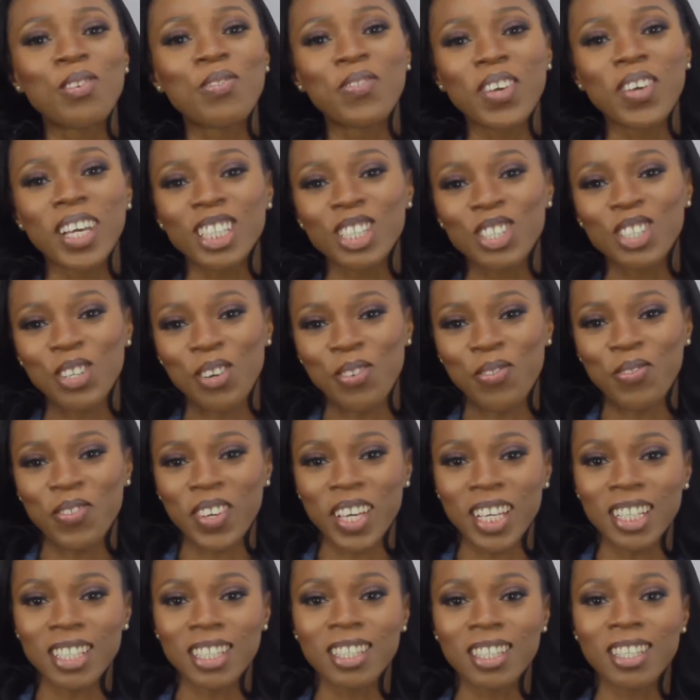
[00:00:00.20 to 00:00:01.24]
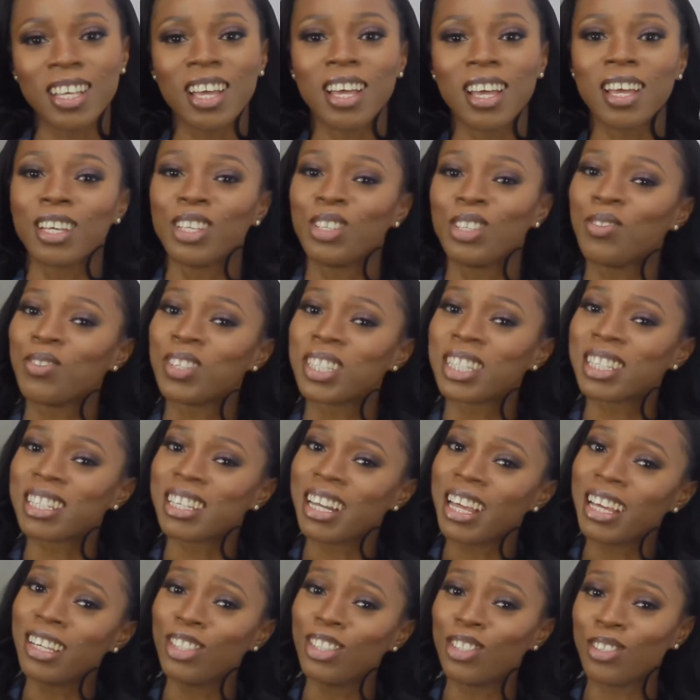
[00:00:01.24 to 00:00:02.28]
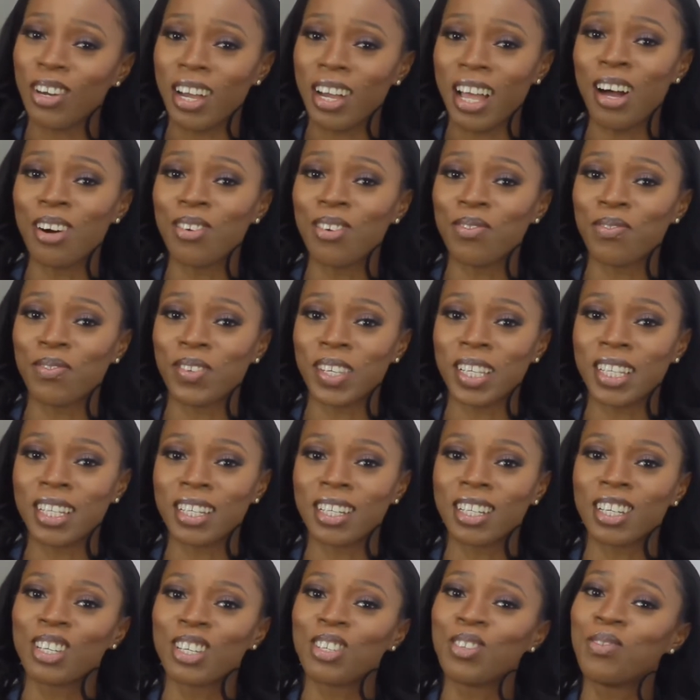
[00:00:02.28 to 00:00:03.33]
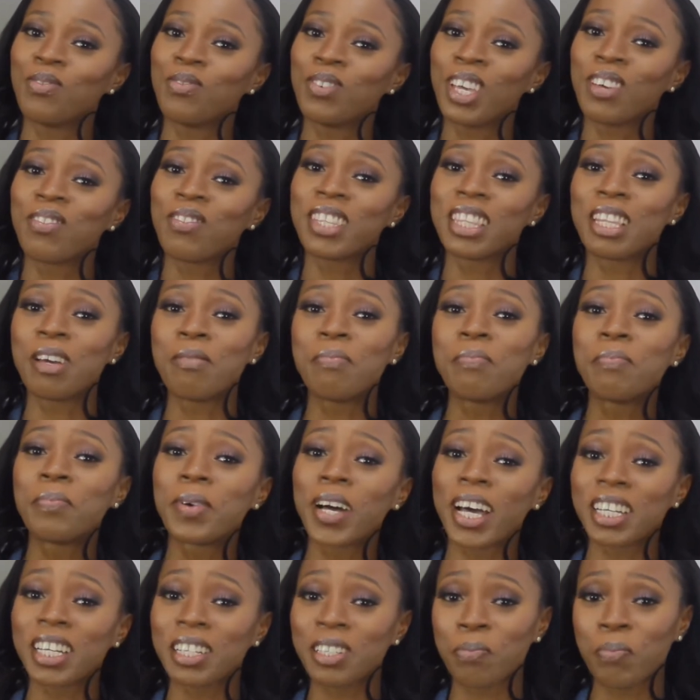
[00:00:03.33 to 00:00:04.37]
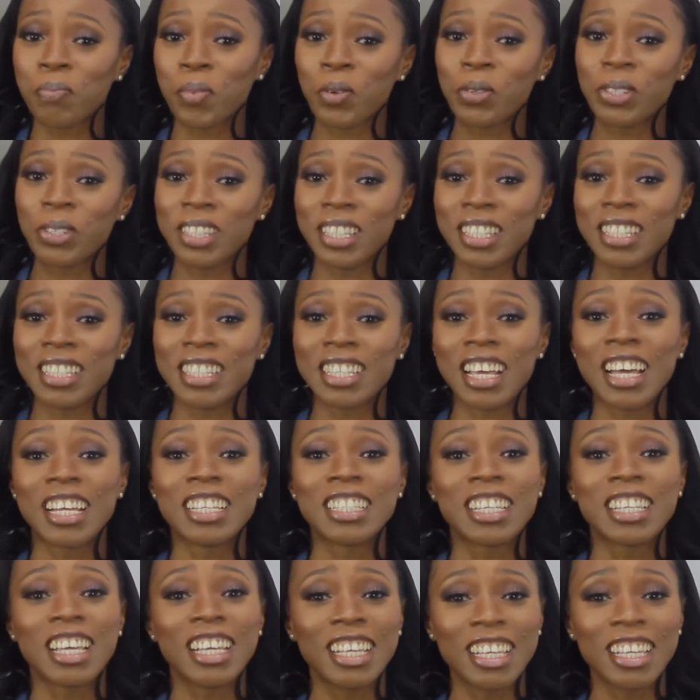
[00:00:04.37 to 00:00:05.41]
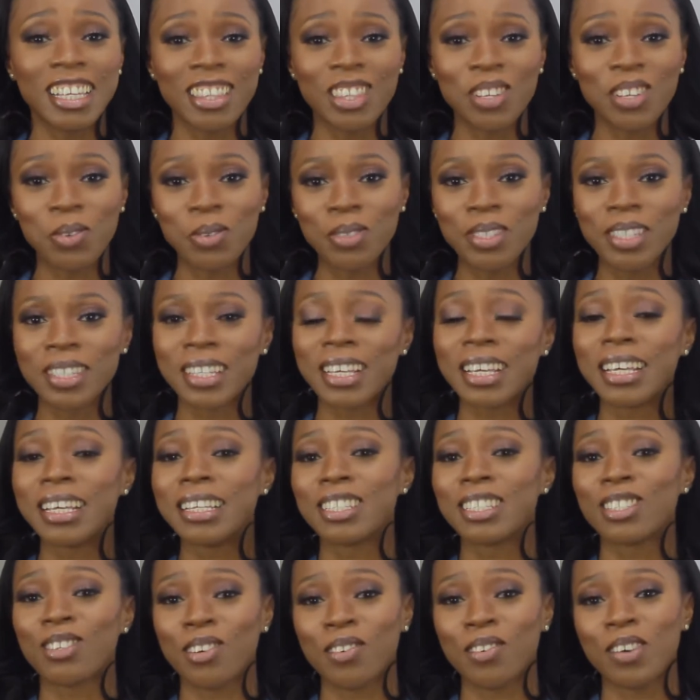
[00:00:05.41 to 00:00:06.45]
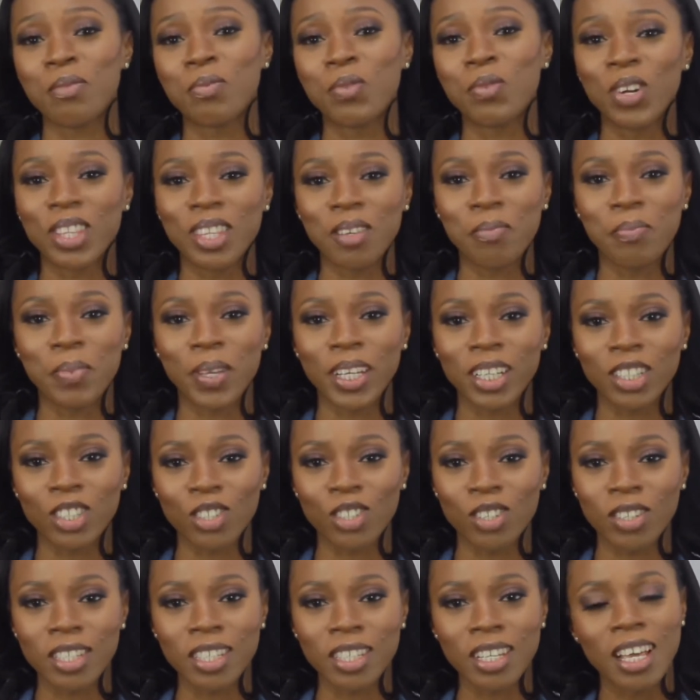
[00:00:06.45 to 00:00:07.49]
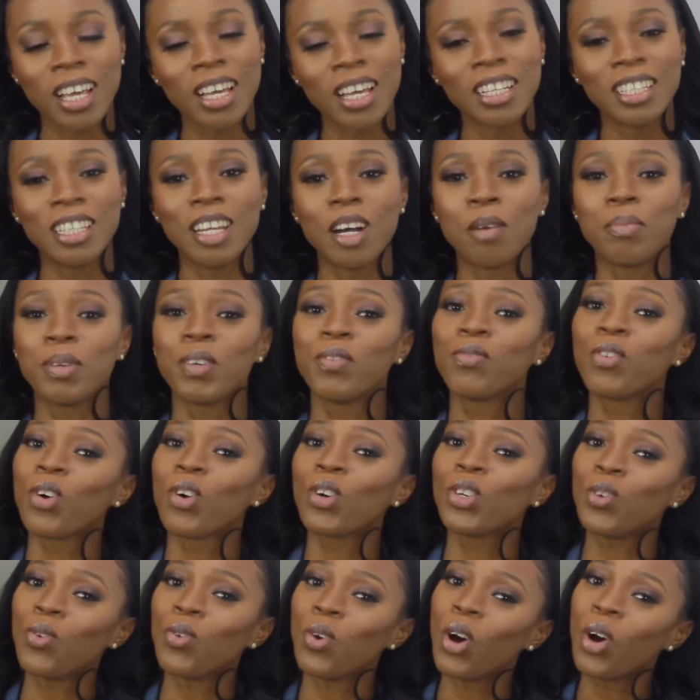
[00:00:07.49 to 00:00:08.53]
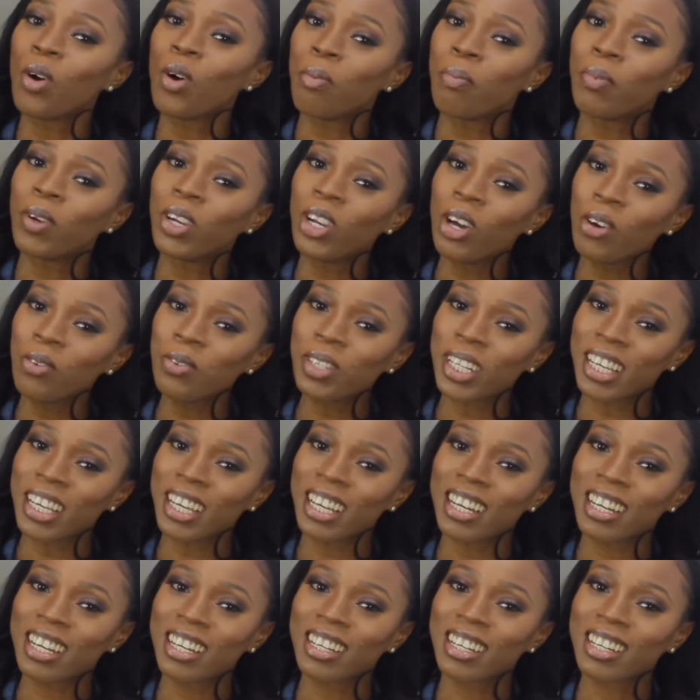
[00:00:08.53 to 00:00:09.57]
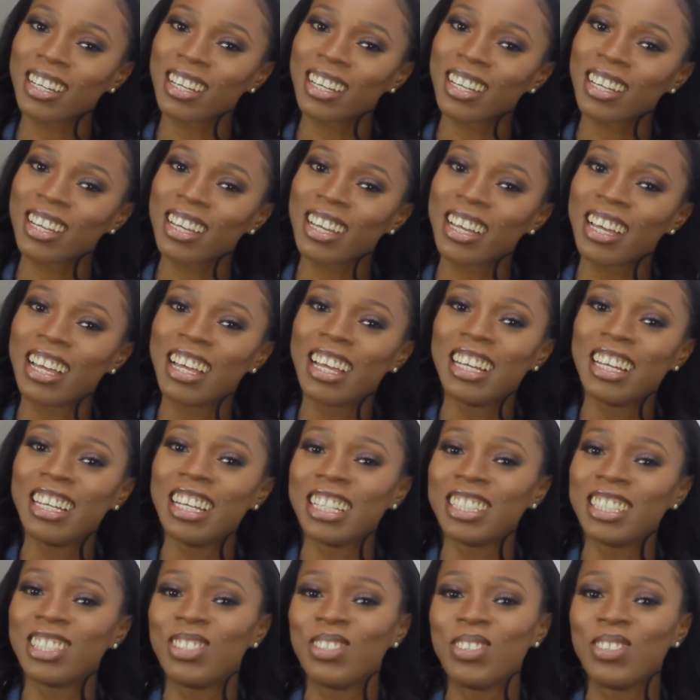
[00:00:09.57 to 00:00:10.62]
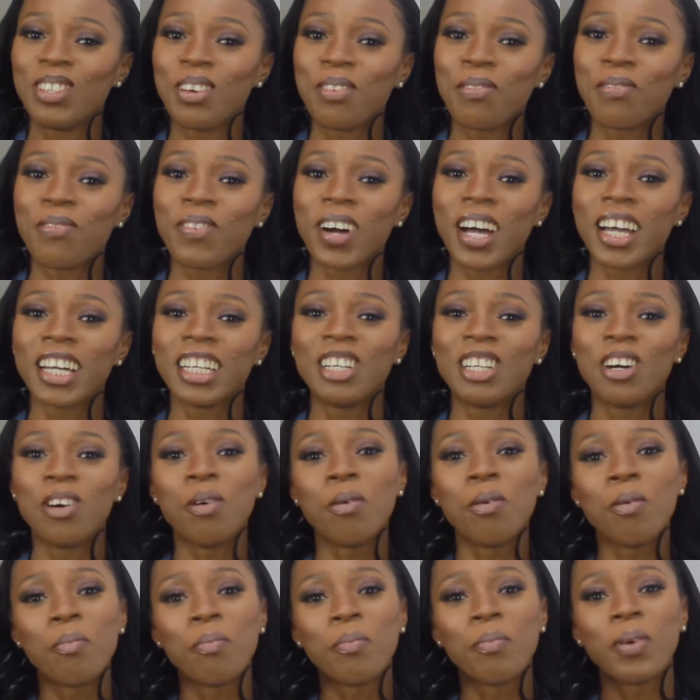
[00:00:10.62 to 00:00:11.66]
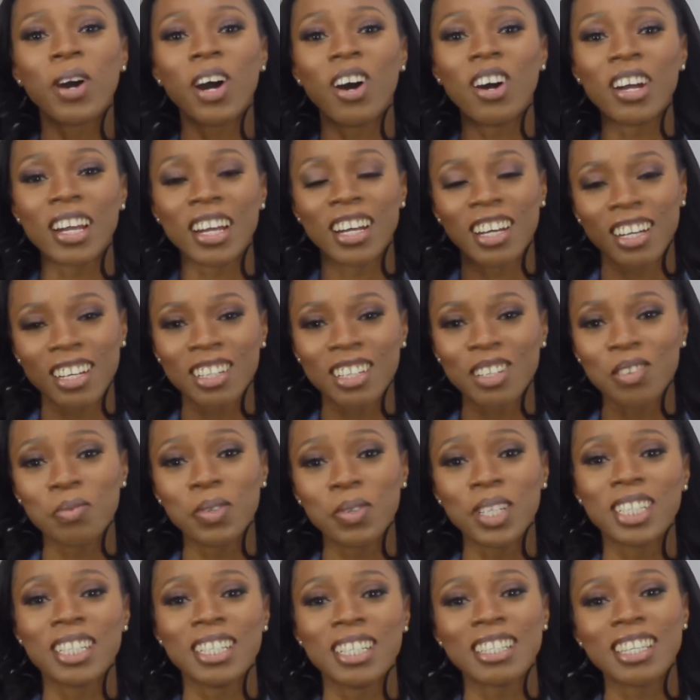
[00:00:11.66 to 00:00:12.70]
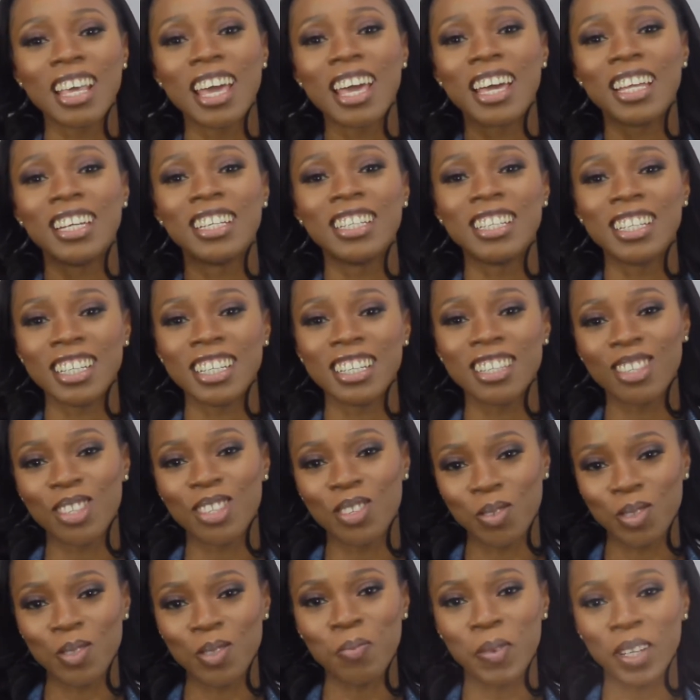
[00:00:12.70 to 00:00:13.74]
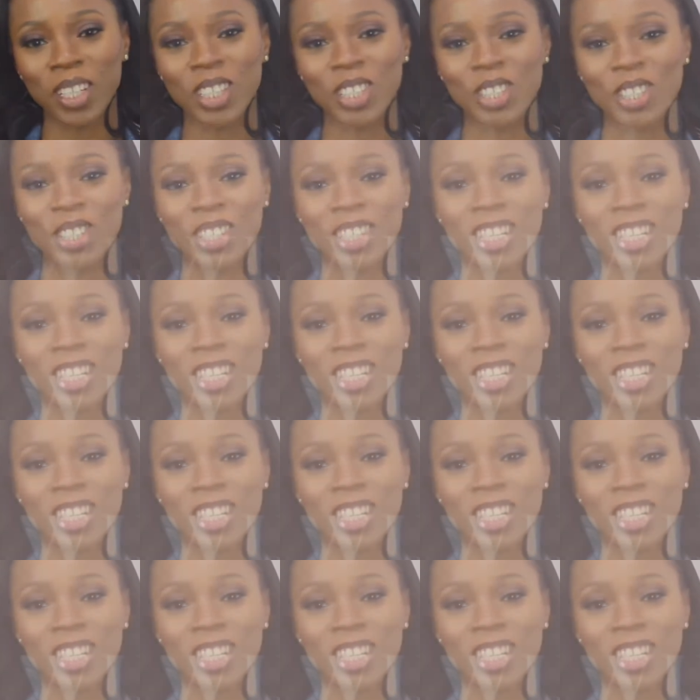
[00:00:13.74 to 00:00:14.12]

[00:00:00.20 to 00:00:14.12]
fixed your face, you've slayed your outfit, you've given them badass poses and taken those Instagram worthy pictures. Now before you upload it, let's do the final part, which is edit those pictures.